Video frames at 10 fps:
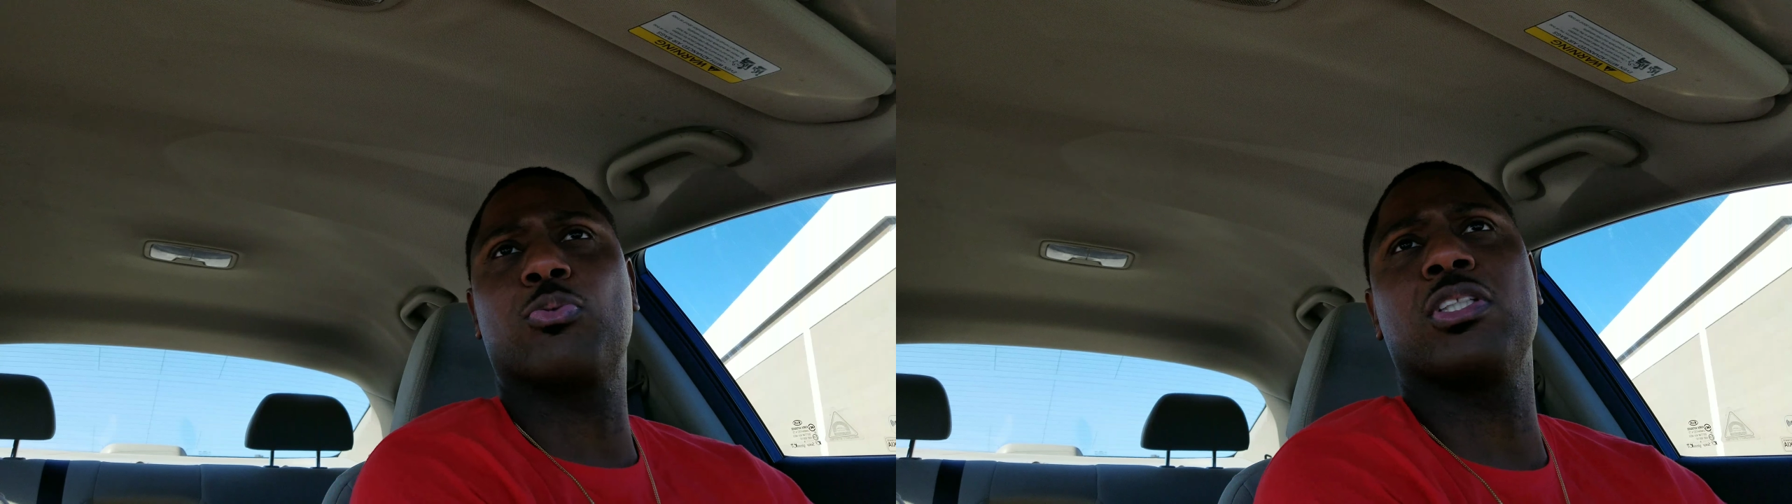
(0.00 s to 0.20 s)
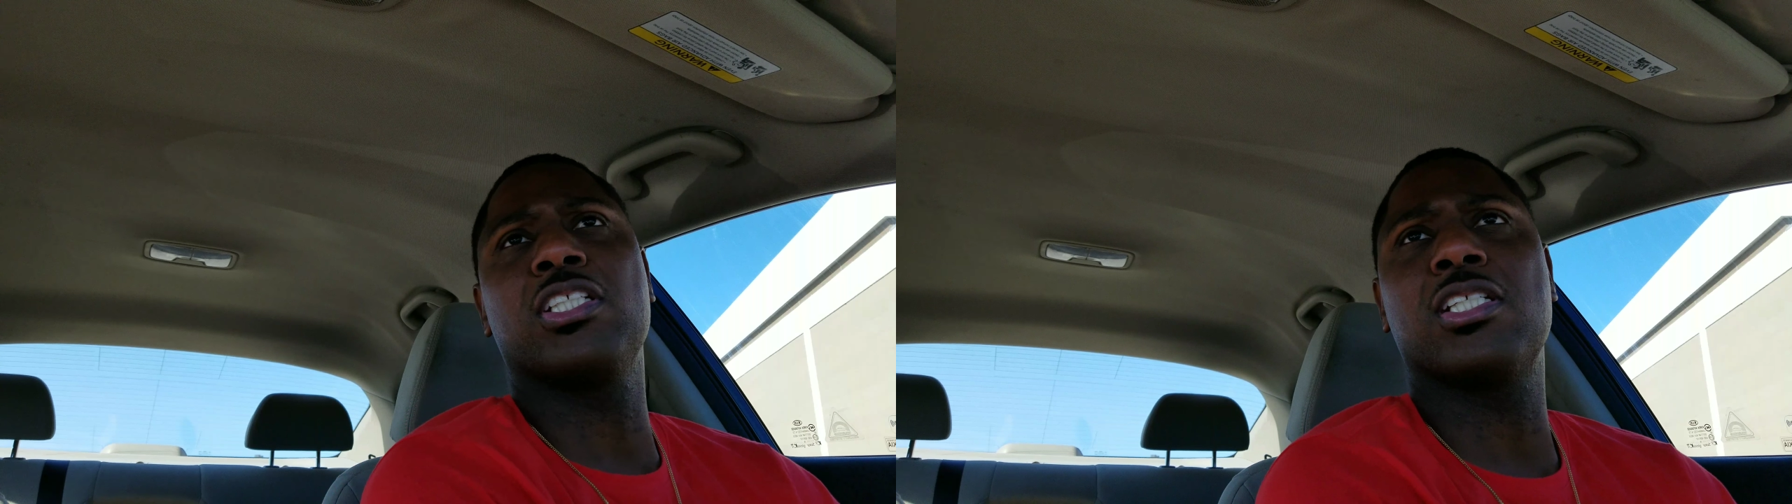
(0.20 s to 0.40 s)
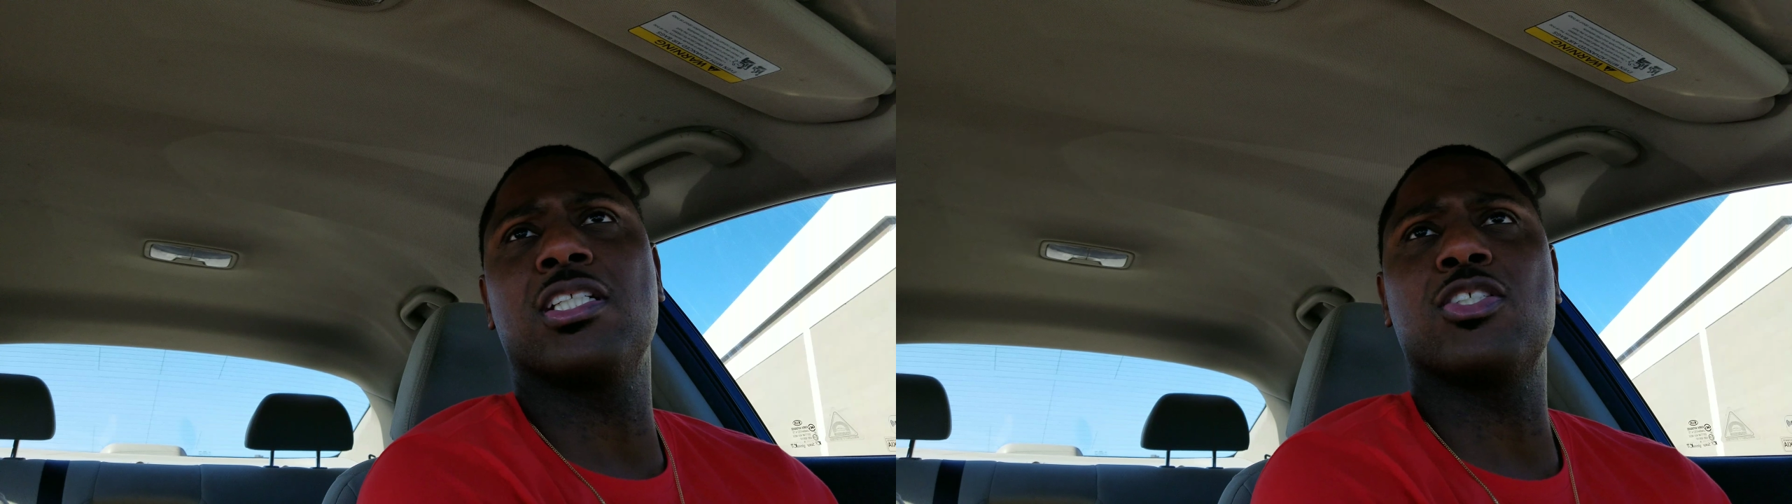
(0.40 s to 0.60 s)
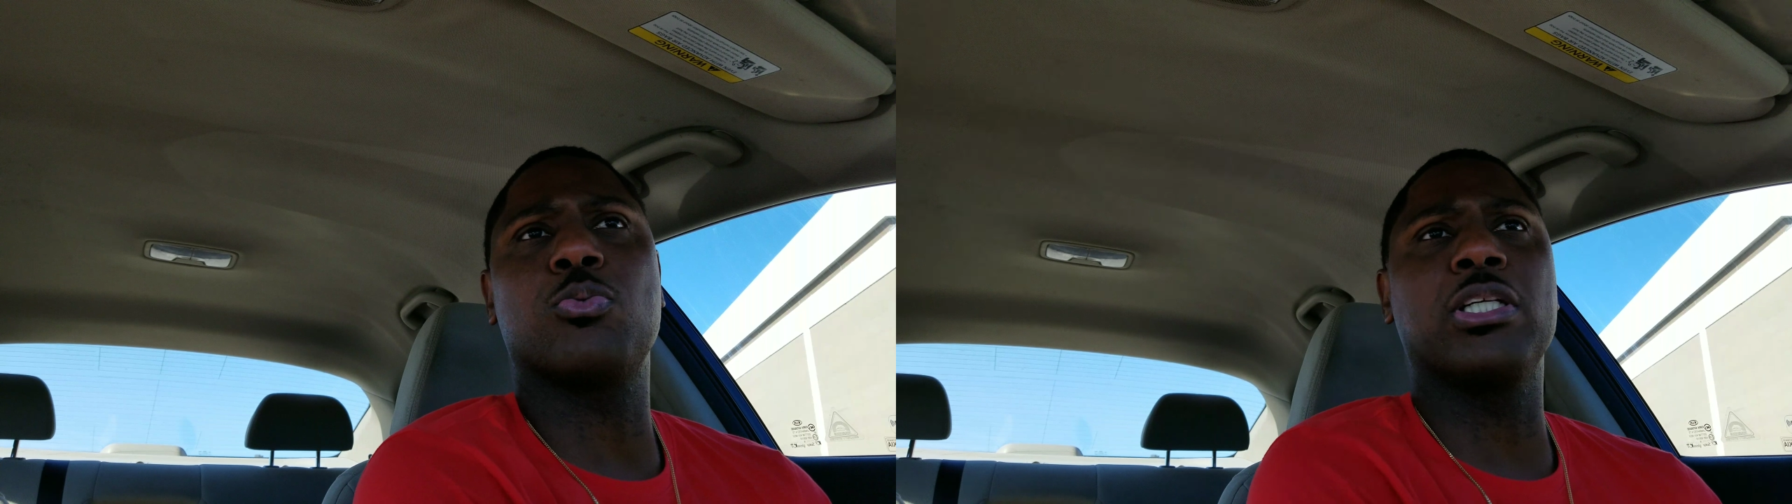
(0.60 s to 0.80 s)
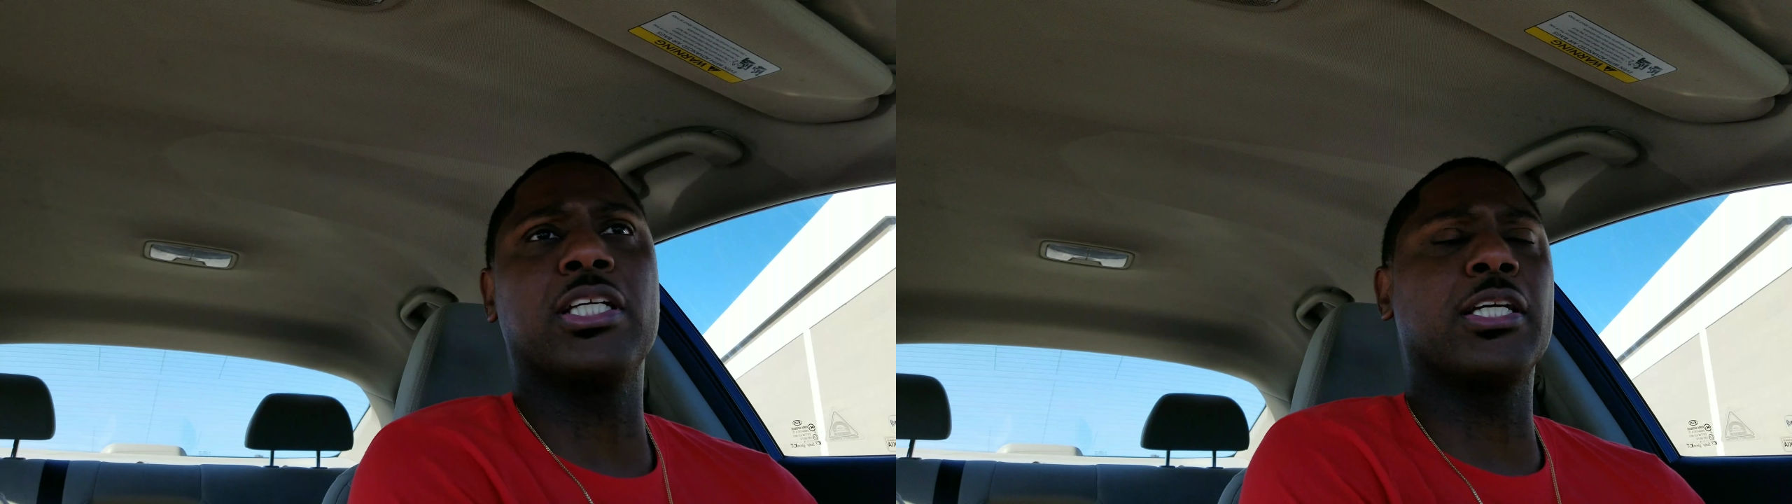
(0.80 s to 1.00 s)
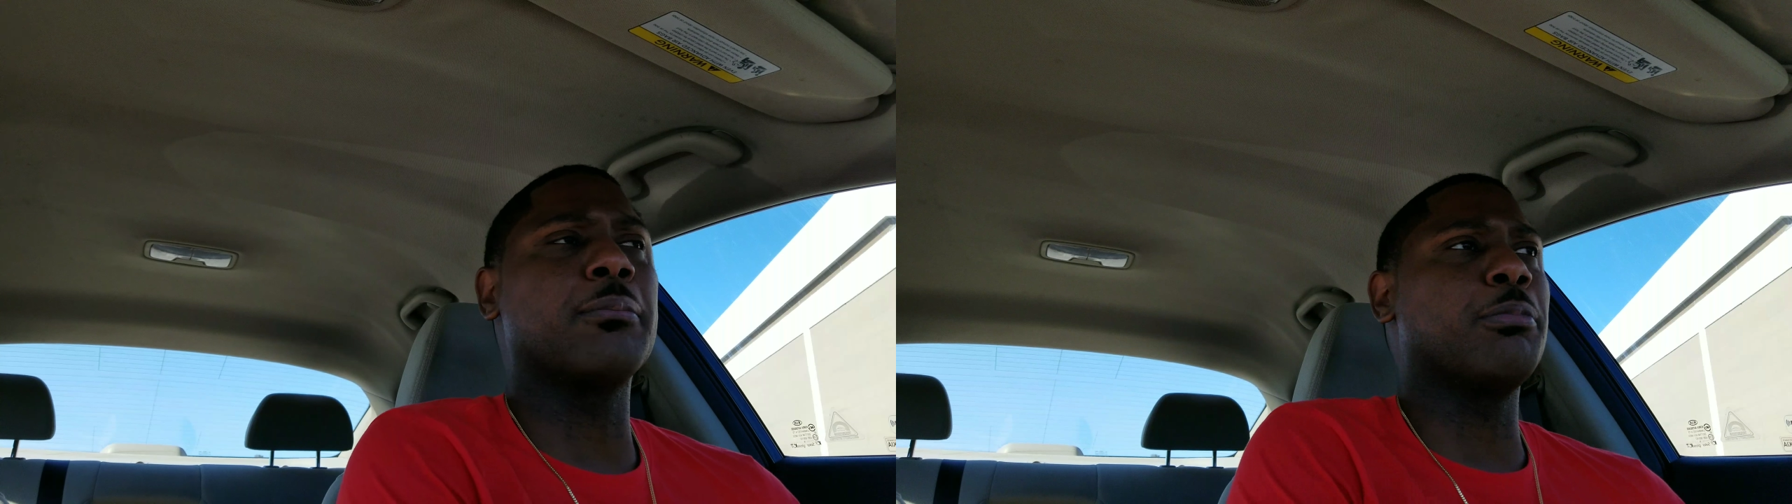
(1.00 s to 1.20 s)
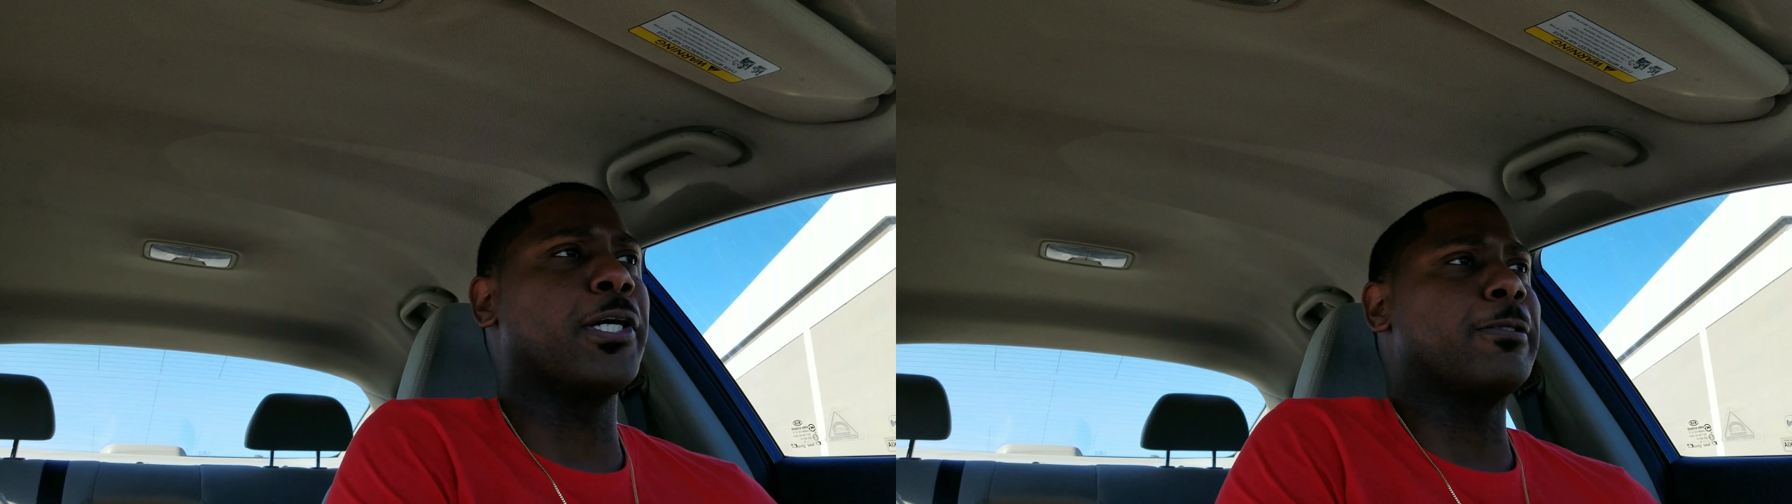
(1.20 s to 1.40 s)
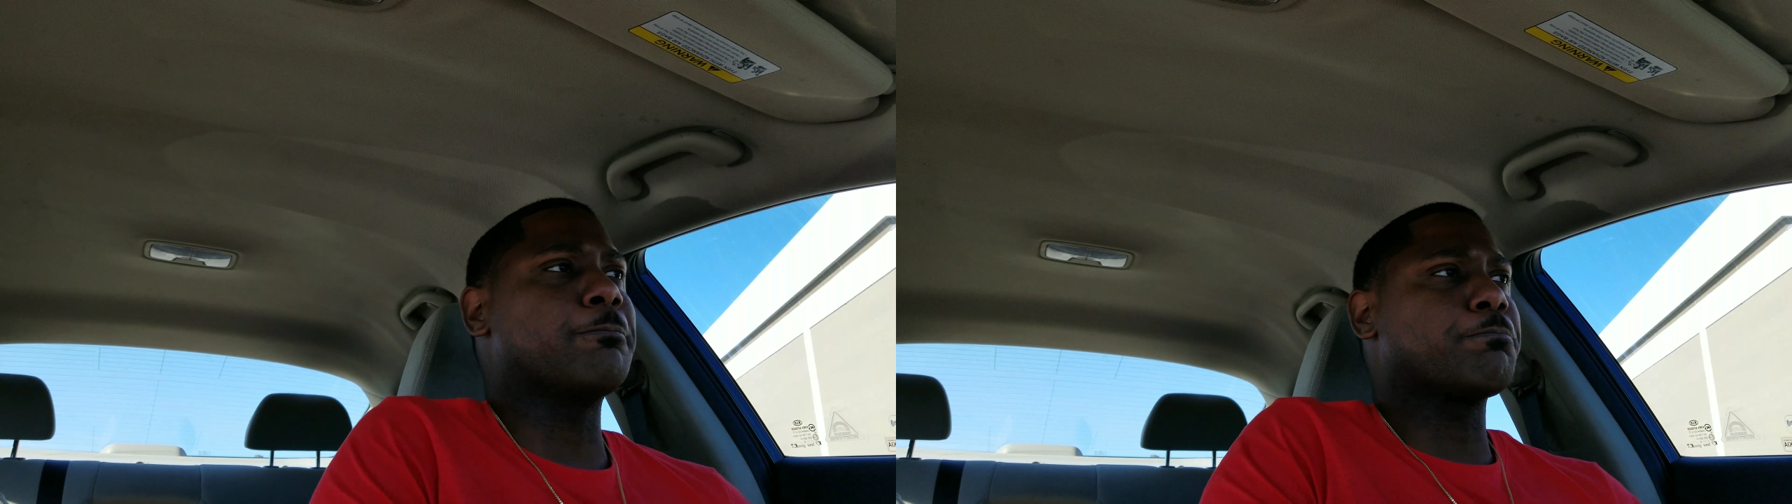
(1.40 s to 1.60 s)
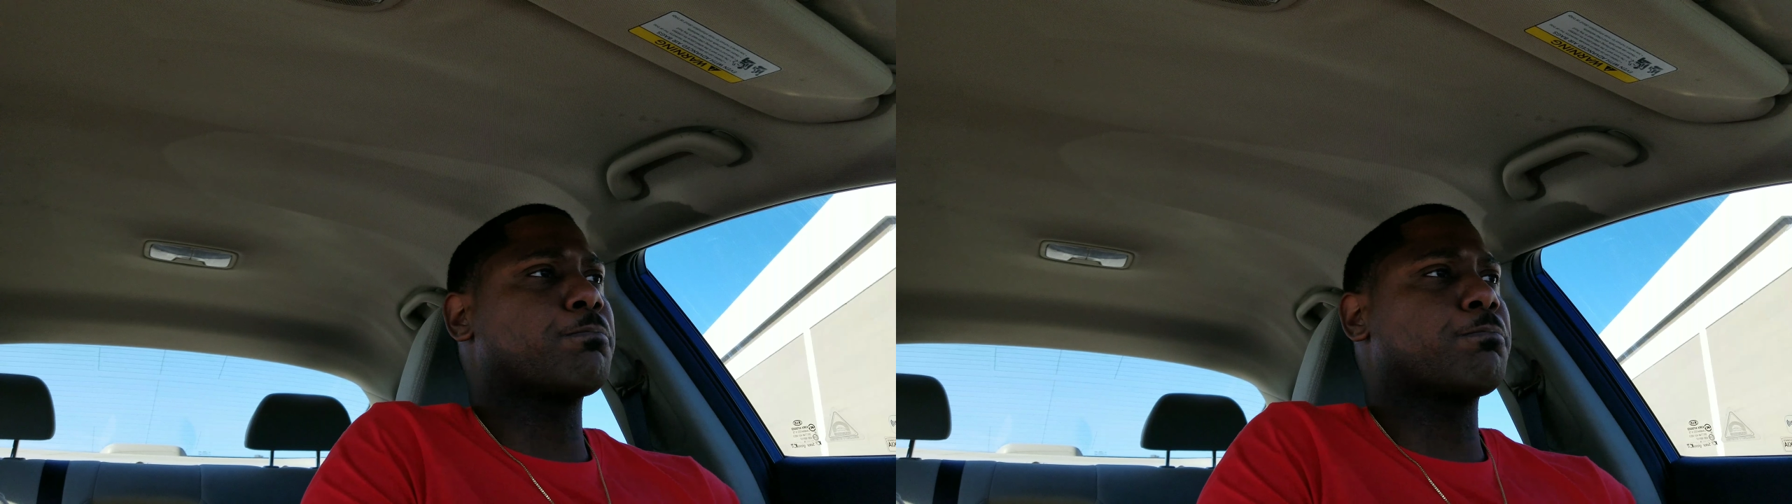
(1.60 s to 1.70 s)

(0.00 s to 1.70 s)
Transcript: releasing this weekend, but